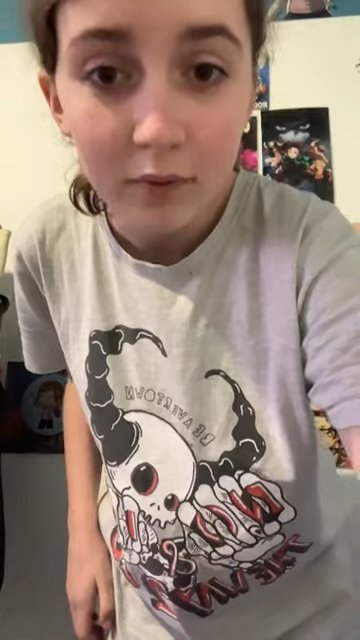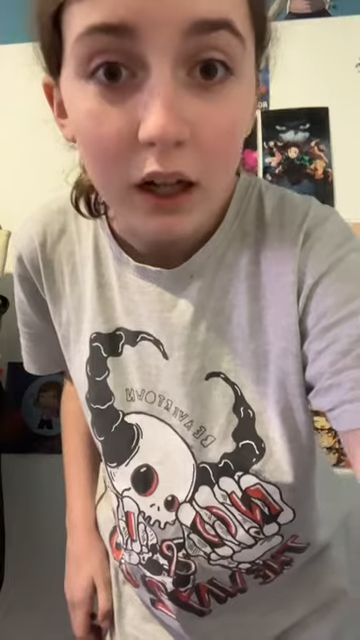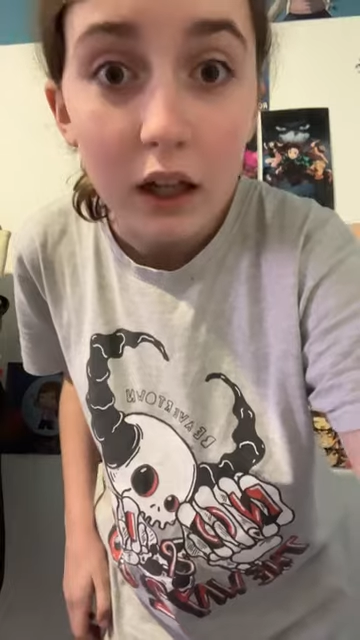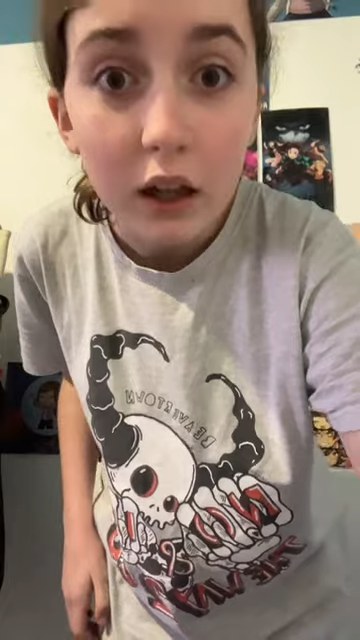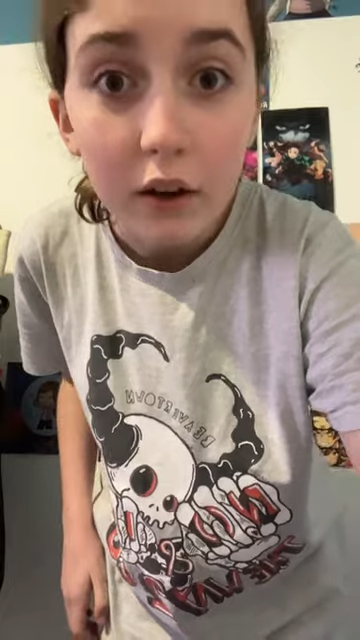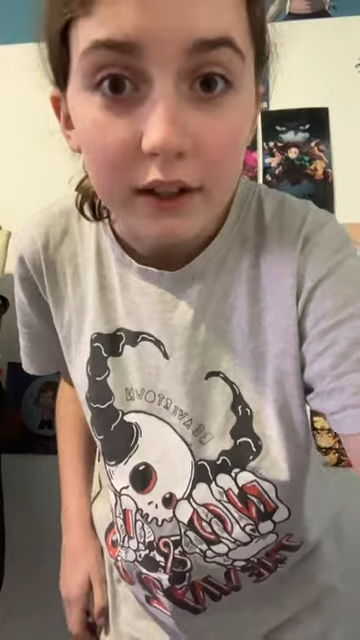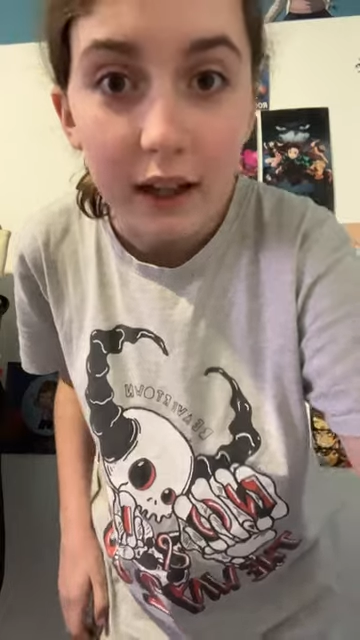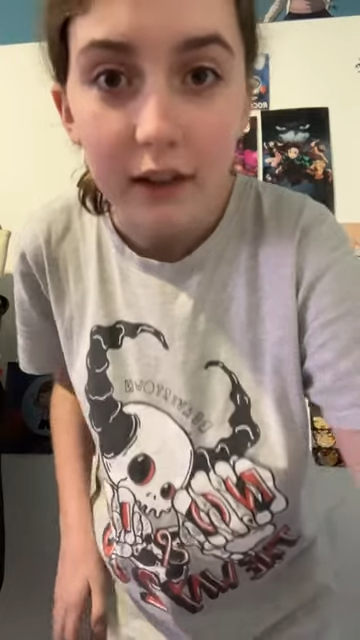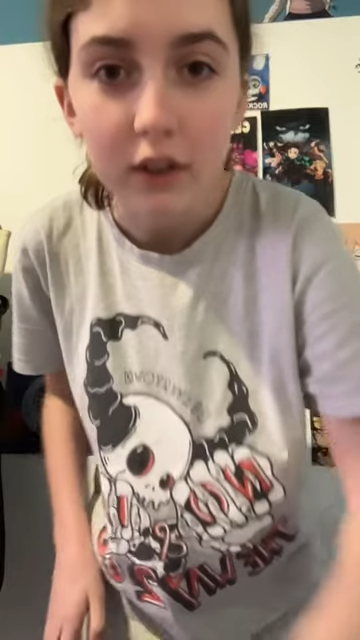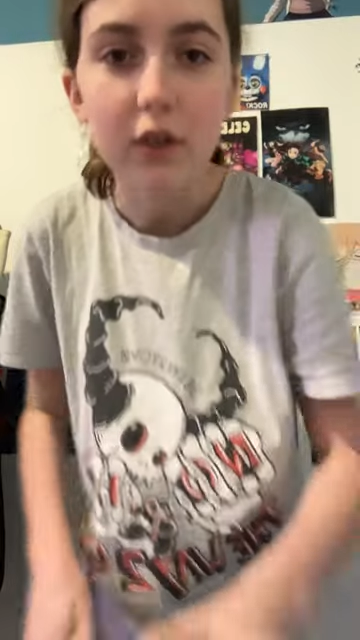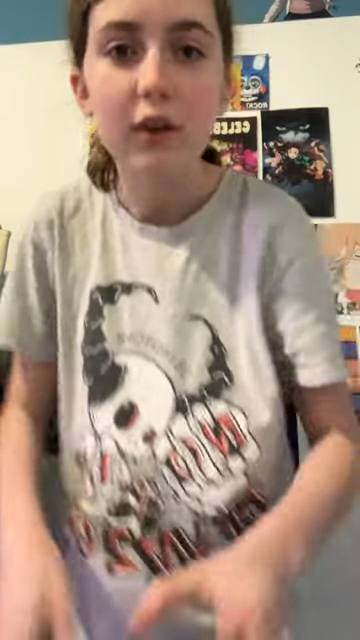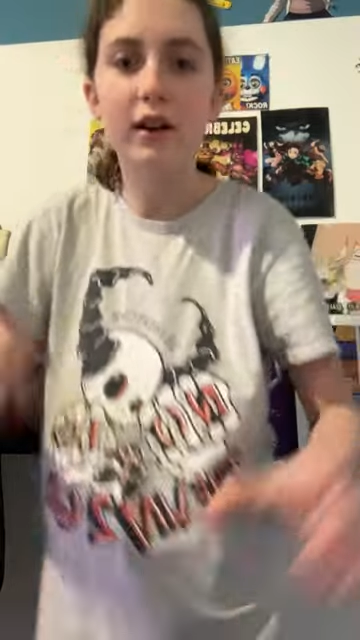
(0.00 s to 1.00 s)
Hello, yeah,
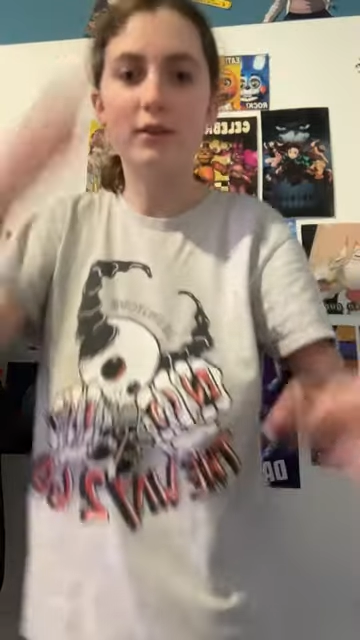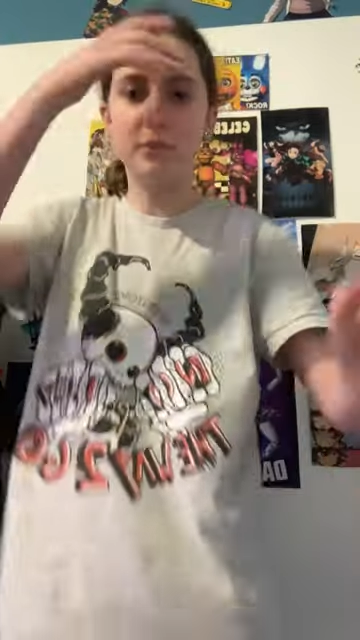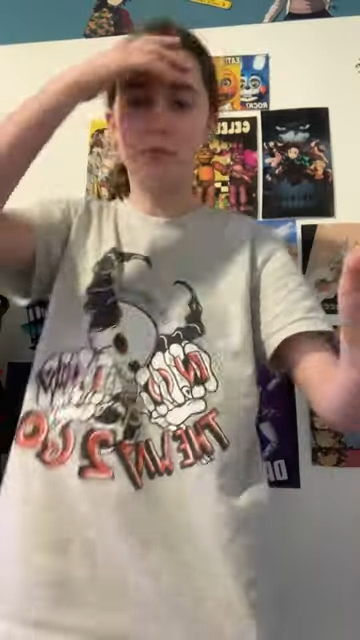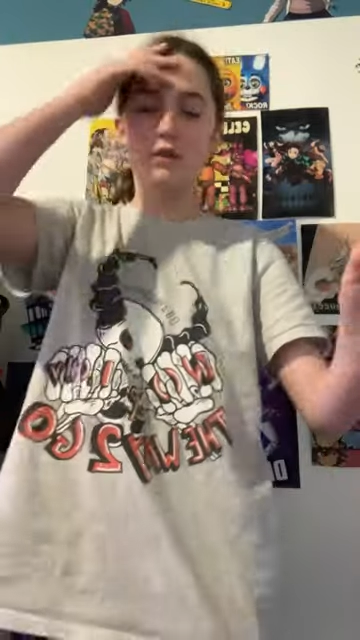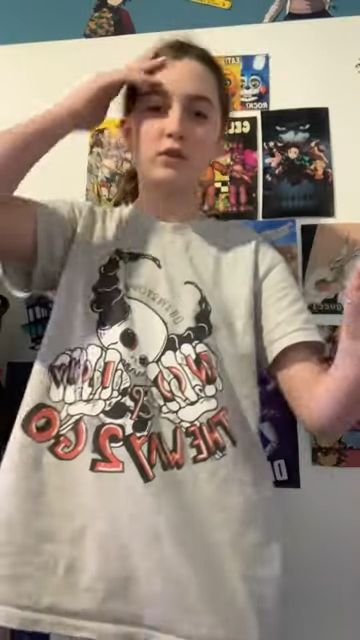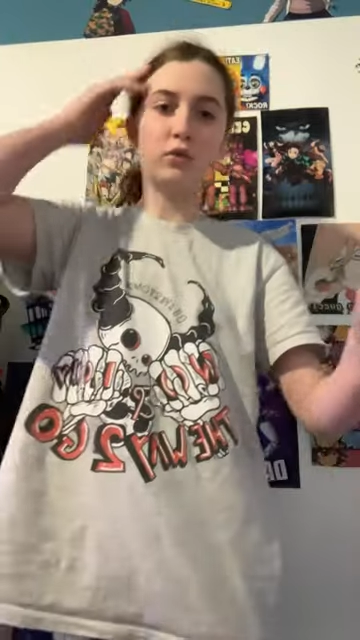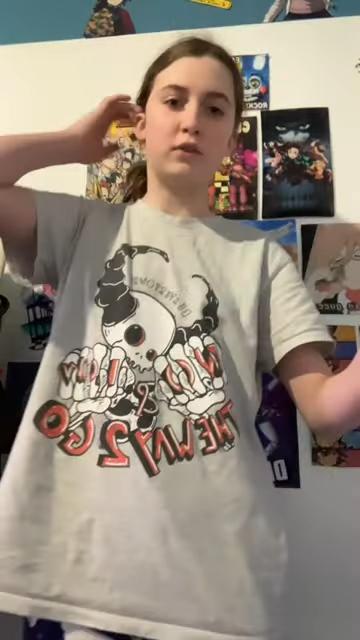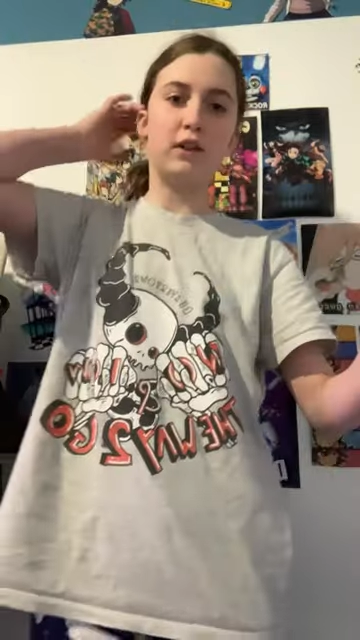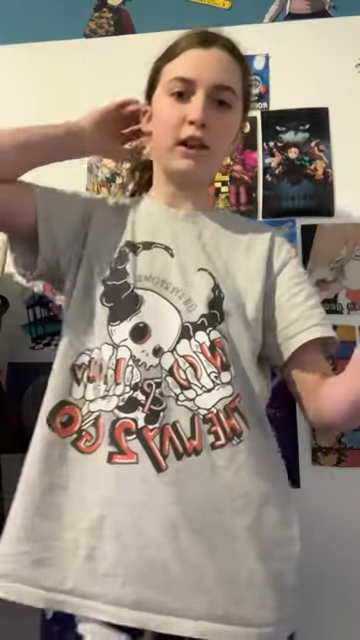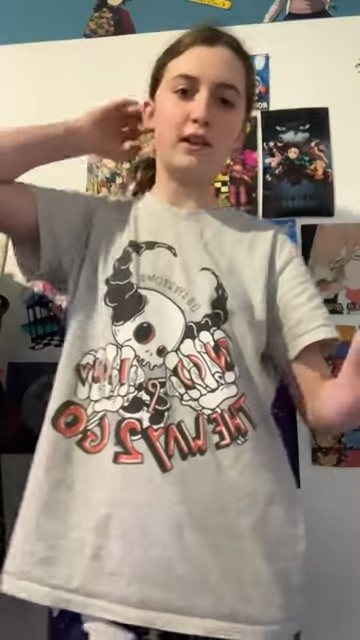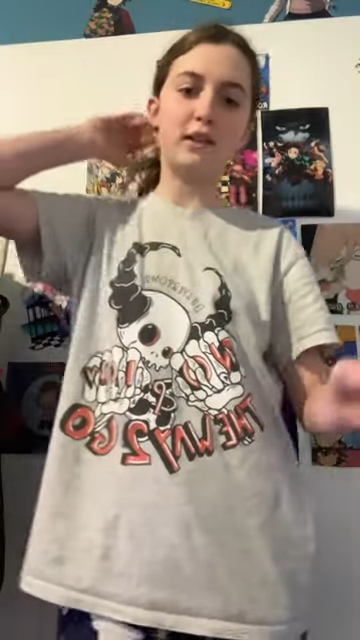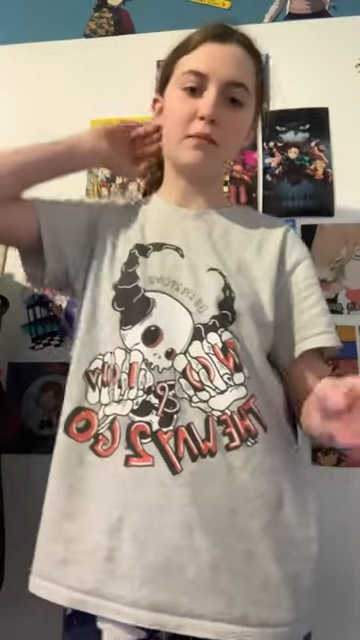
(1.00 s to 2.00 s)
you guys are a bit short
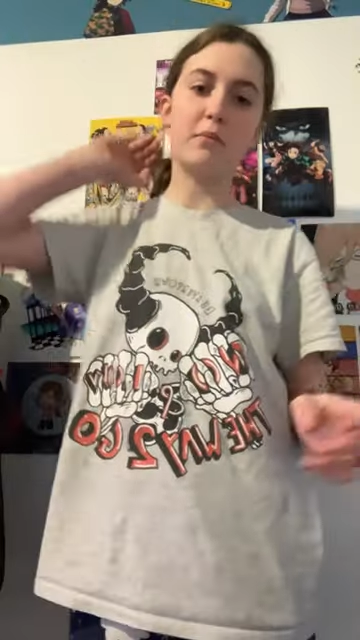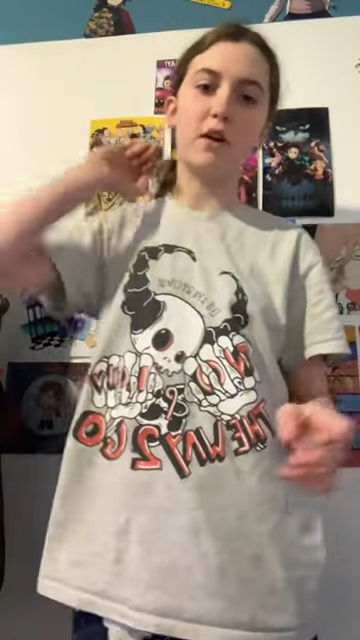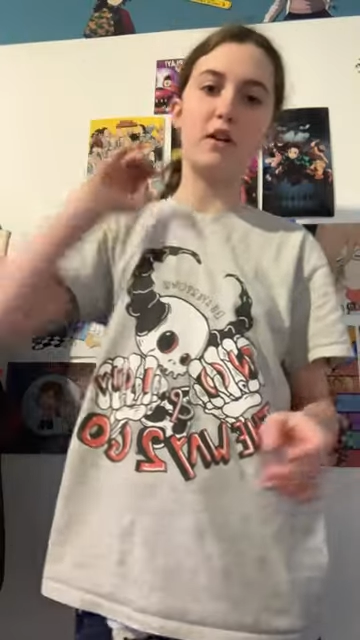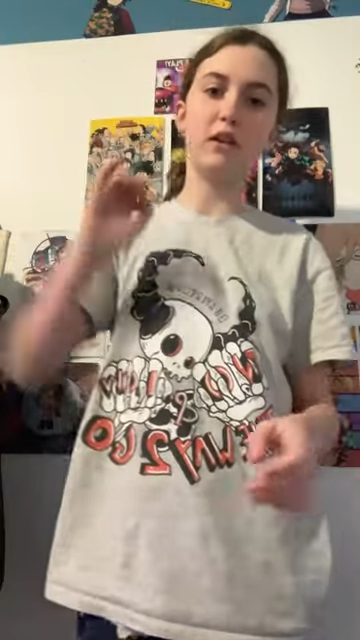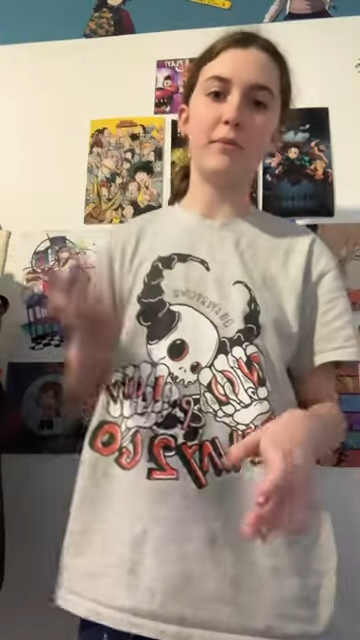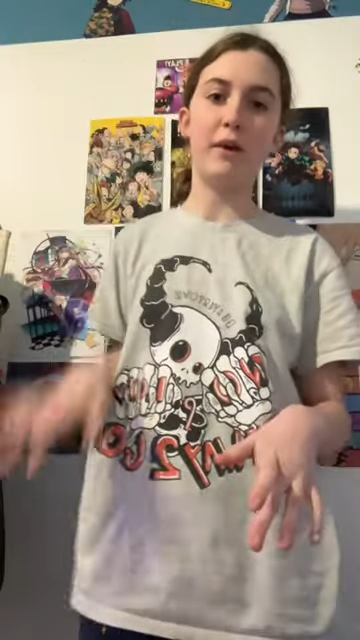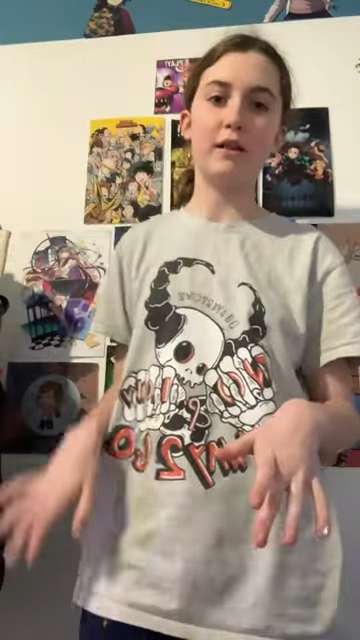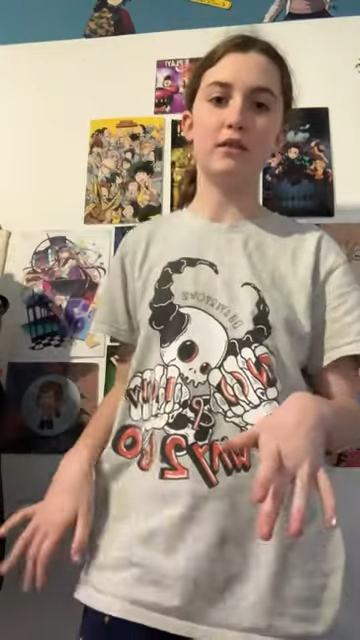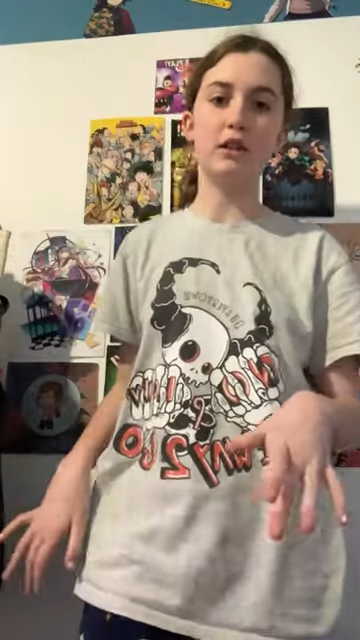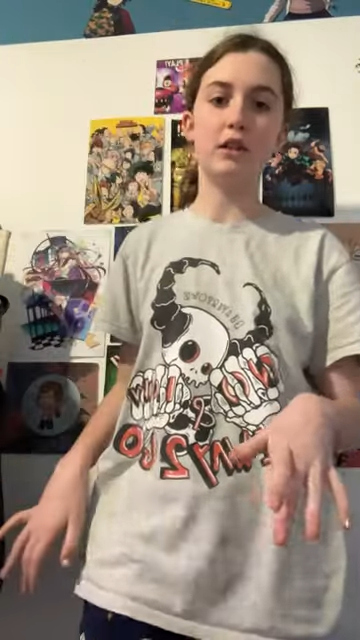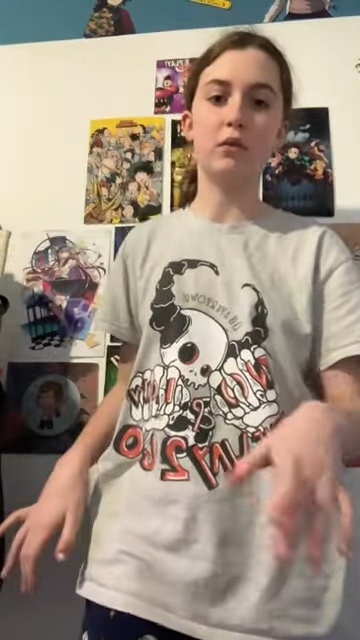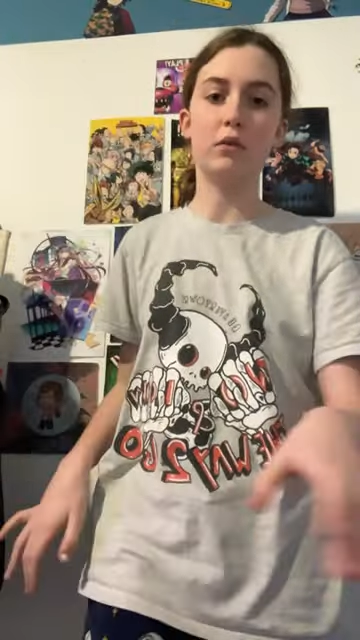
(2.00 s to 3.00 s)
today because I'm currently
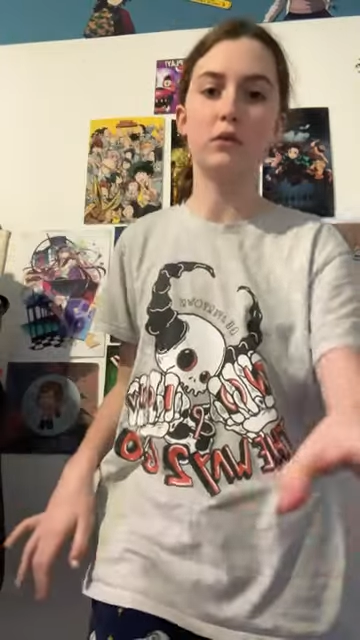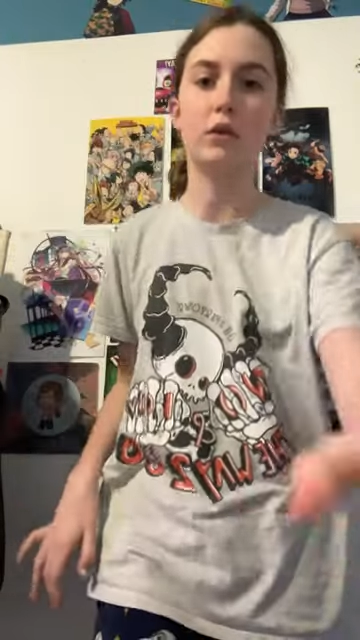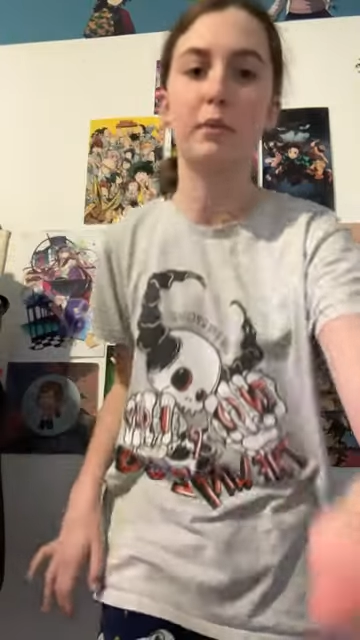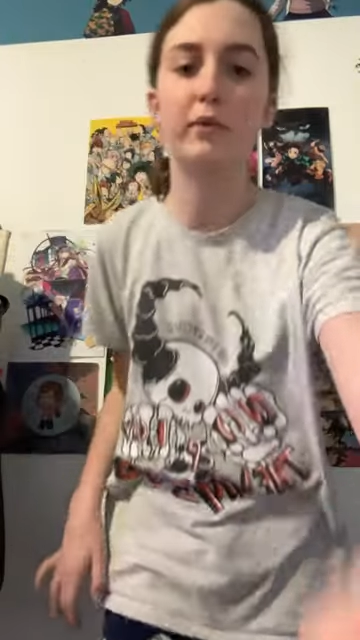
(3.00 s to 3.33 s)
balancing you on top